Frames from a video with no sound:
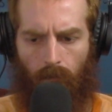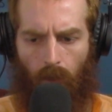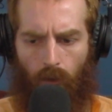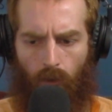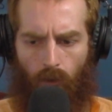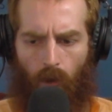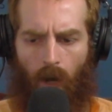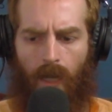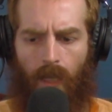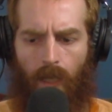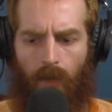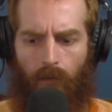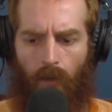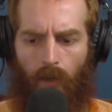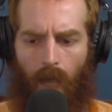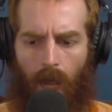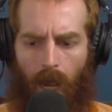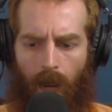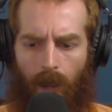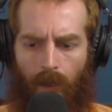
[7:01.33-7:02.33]
try to give you
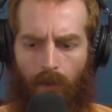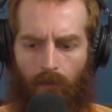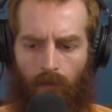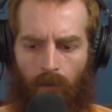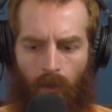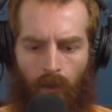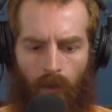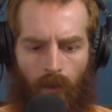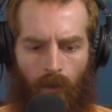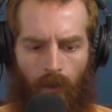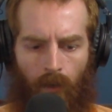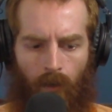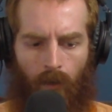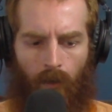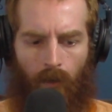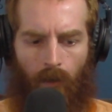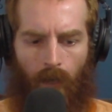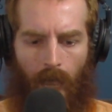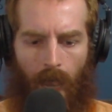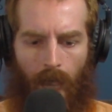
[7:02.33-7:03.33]
guys
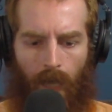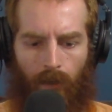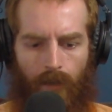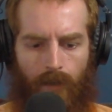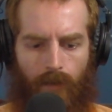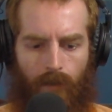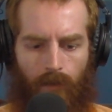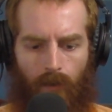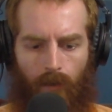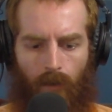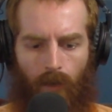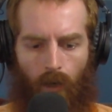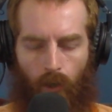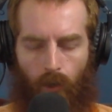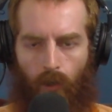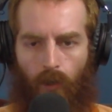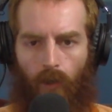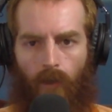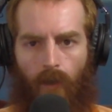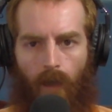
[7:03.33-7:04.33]
at least
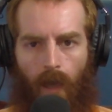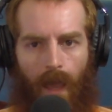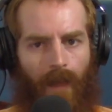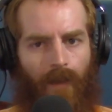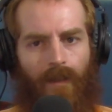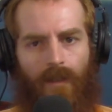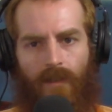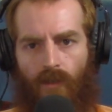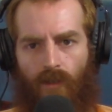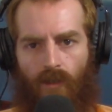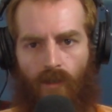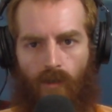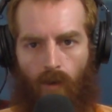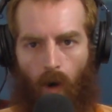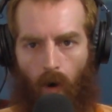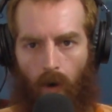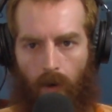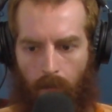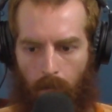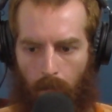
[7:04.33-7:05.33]
a
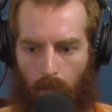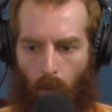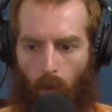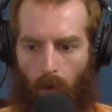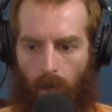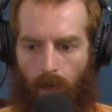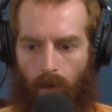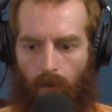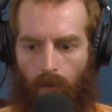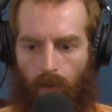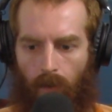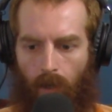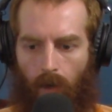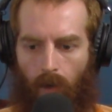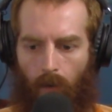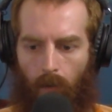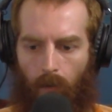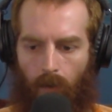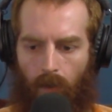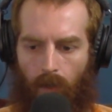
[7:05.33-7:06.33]
starting point,
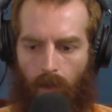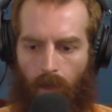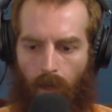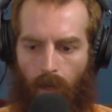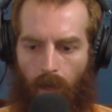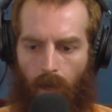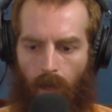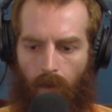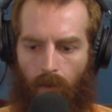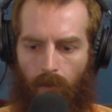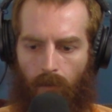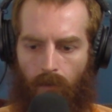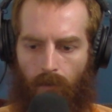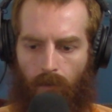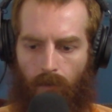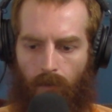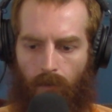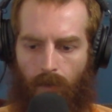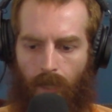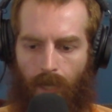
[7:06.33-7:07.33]
and
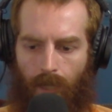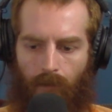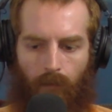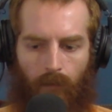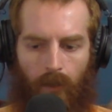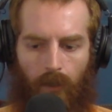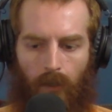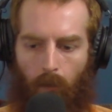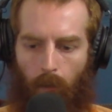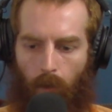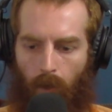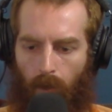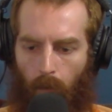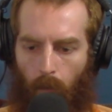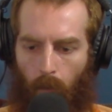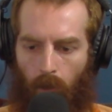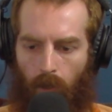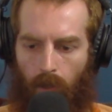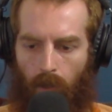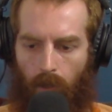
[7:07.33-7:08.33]
that's really
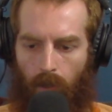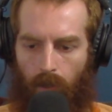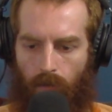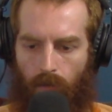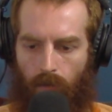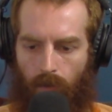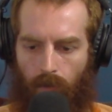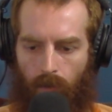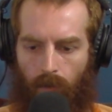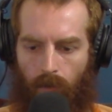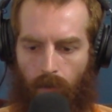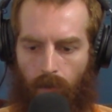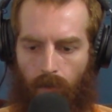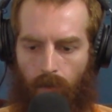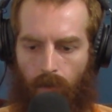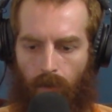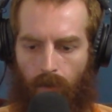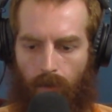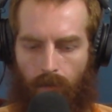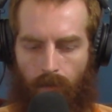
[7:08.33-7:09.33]
what it is.
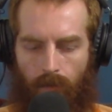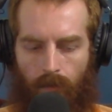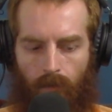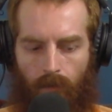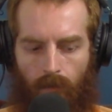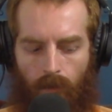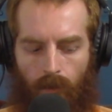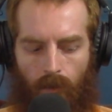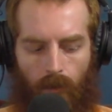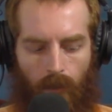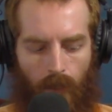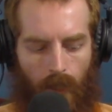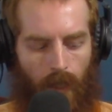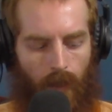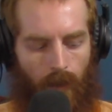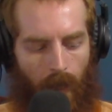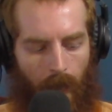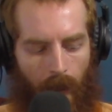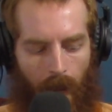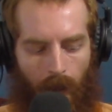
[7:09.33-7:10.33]
You
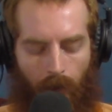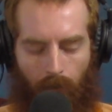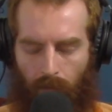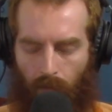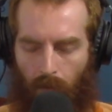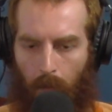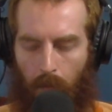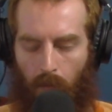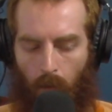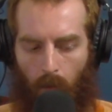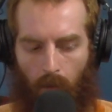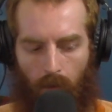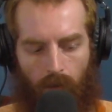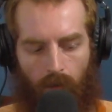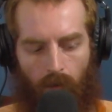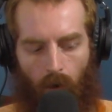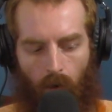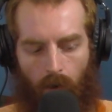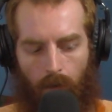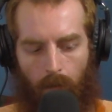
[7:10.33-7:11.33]
need to have some sort of
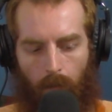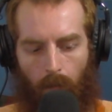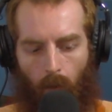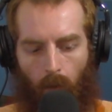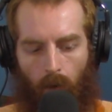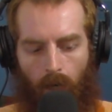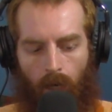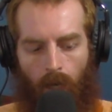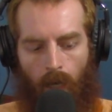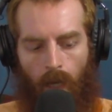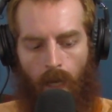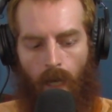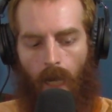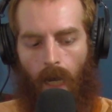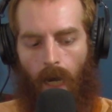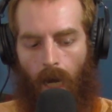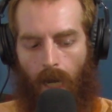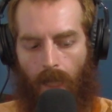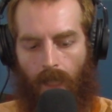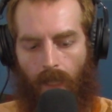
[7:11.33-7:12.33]
starting point.
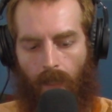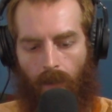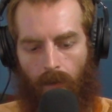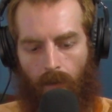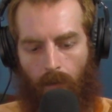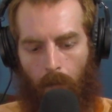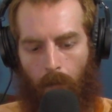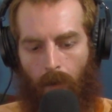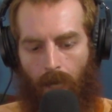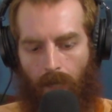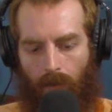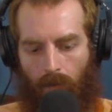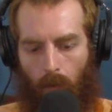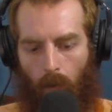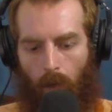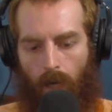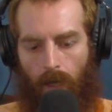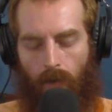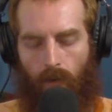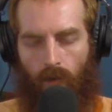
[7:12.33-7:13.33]
And I think the best
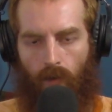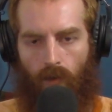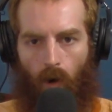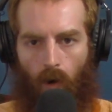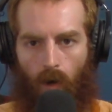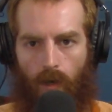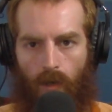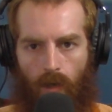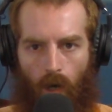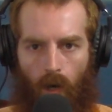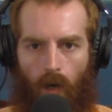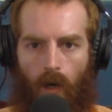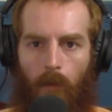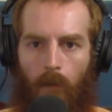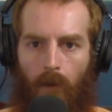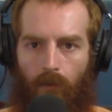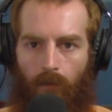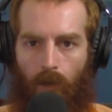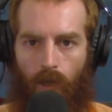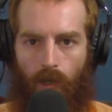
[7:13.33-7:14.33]
way to start
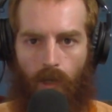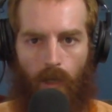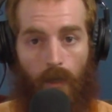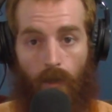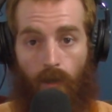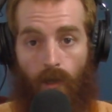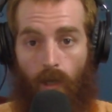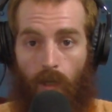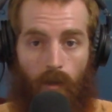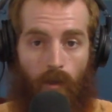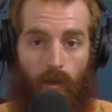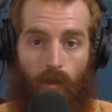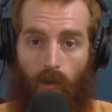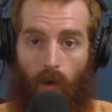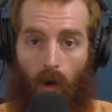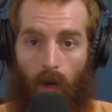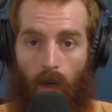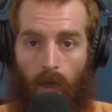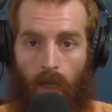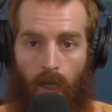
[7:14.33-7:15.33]
tournament fishing is just
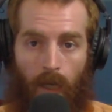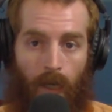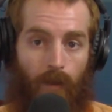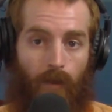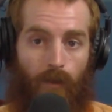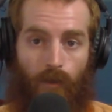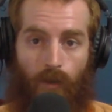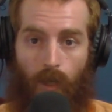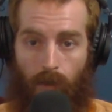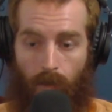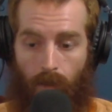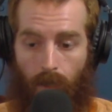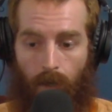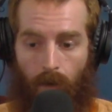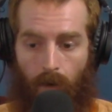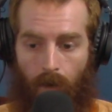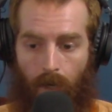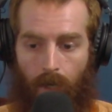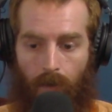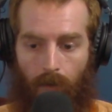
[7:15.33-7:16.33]
to
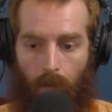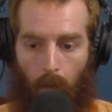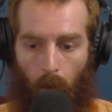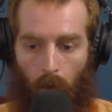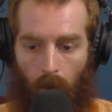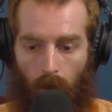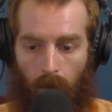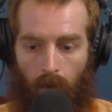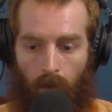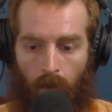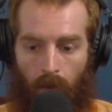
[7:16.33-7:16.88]
enter into one,